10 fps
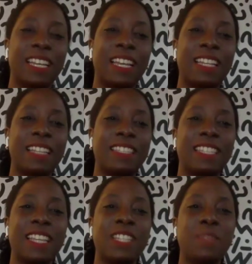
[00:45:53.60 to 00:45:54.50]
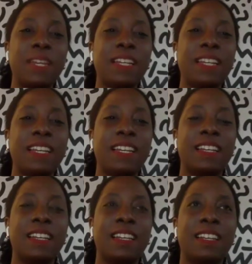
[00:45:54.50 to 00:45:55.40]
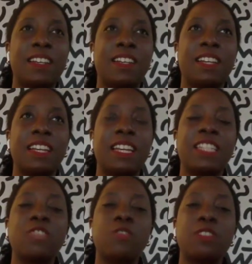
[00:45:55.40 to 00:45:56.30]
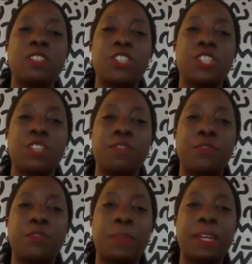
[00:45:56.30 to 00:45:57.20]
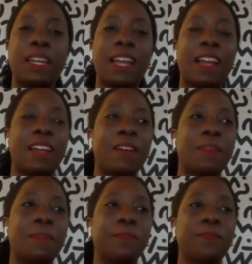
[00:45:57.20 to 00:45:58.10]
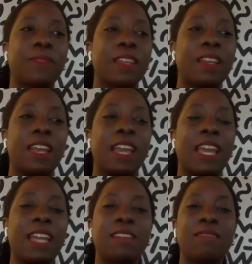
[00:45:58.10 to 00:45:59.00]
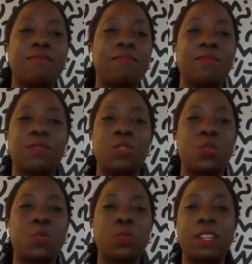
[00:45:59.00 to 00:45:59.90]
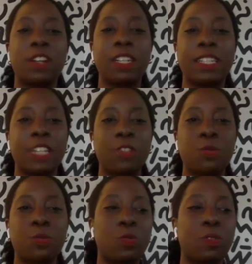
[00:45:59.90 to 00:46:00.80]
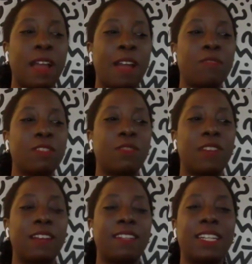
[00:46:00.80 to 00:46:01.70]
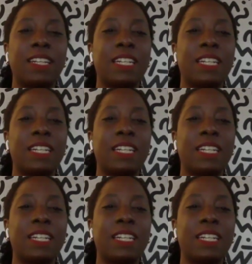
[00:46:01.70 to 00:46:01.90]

it's been an interesting shift for me. In school, in architecture school, I was very